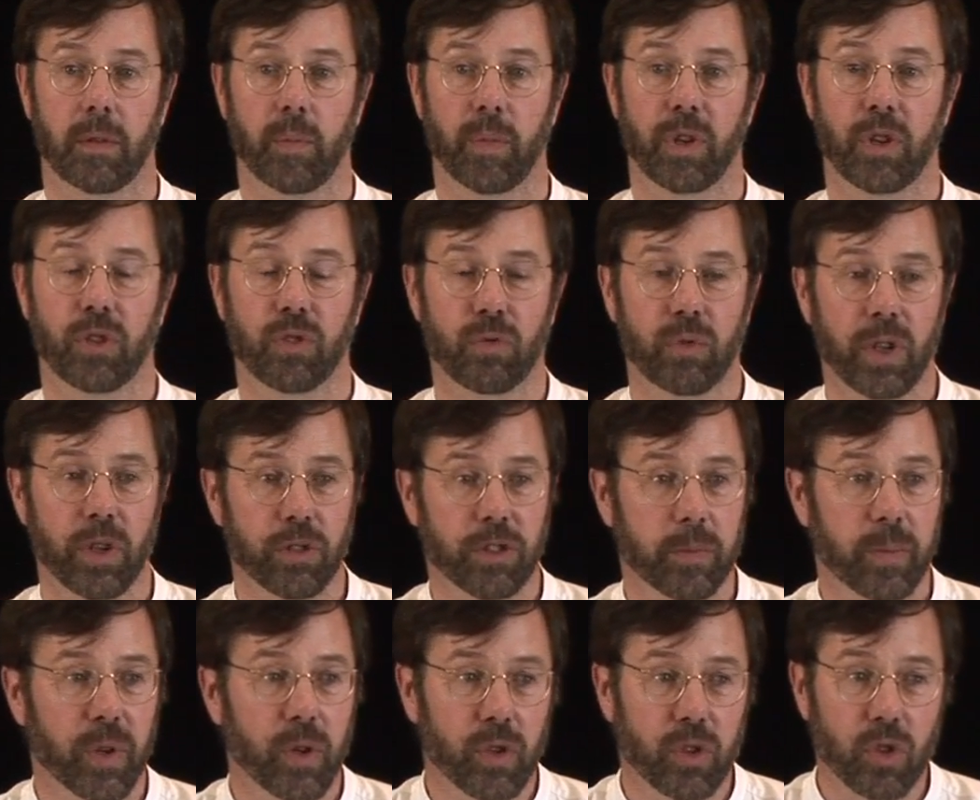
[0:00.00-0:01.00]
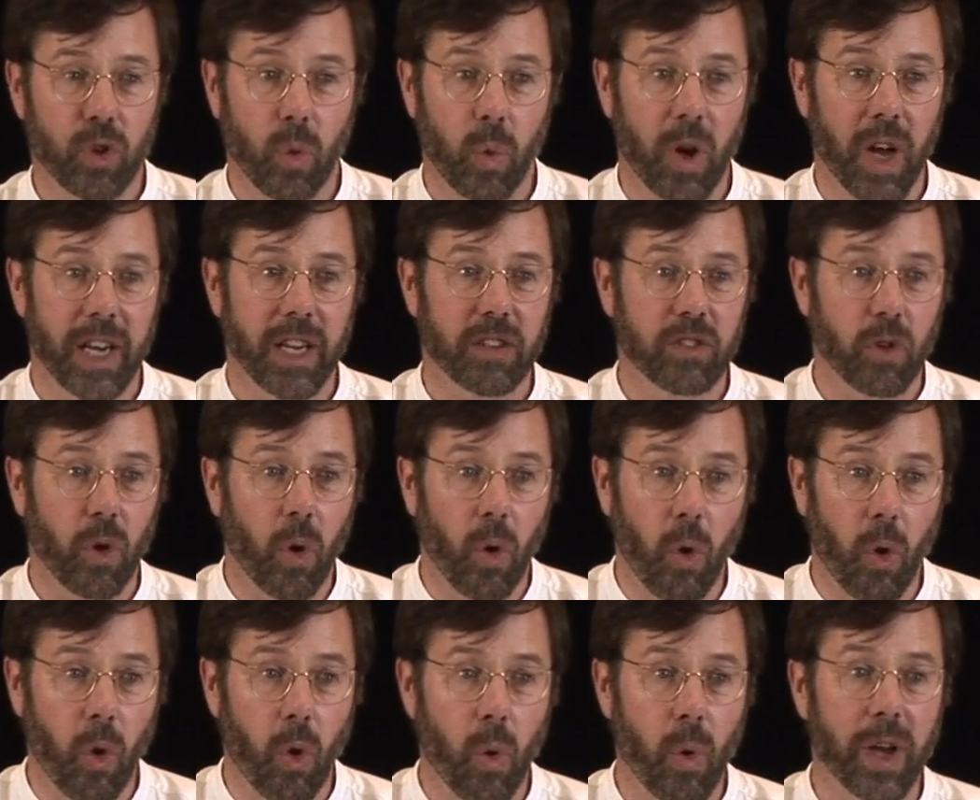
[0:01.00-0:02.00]
because real spiritual work is
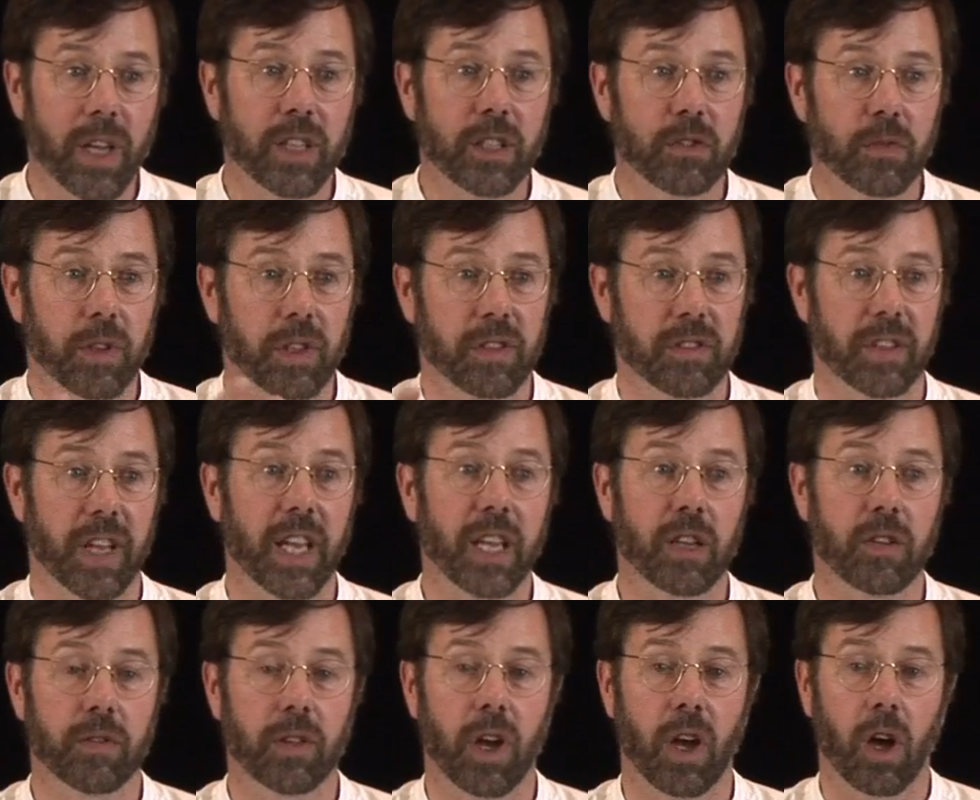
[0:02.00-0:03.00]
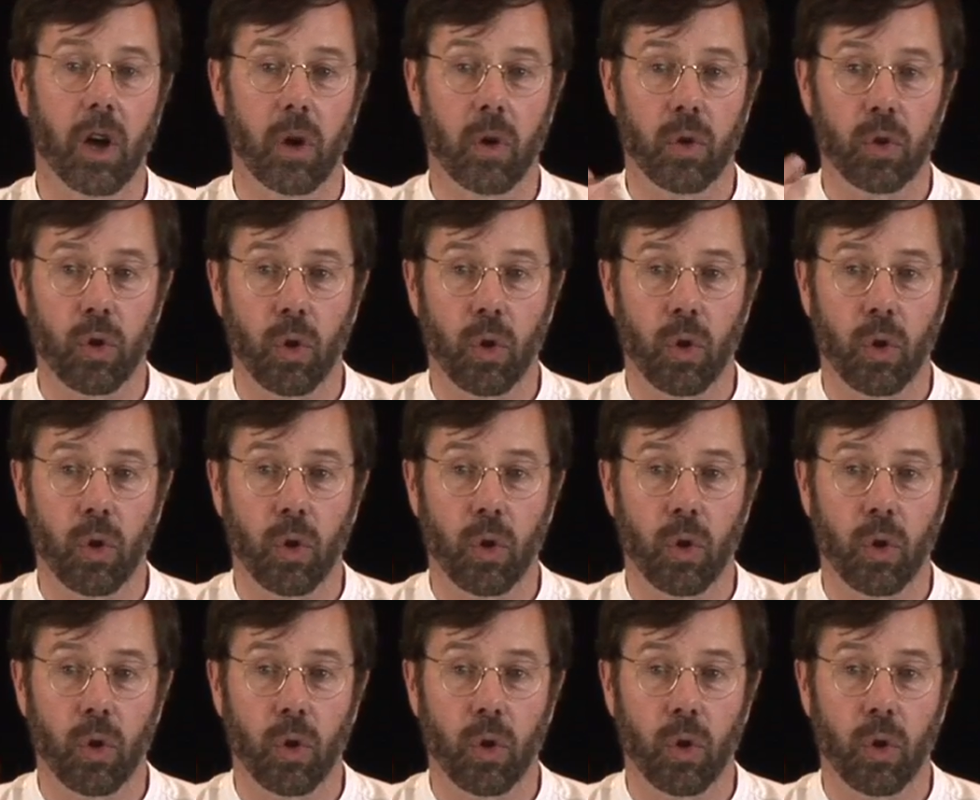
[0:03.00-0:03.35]
always for the sake of the whole,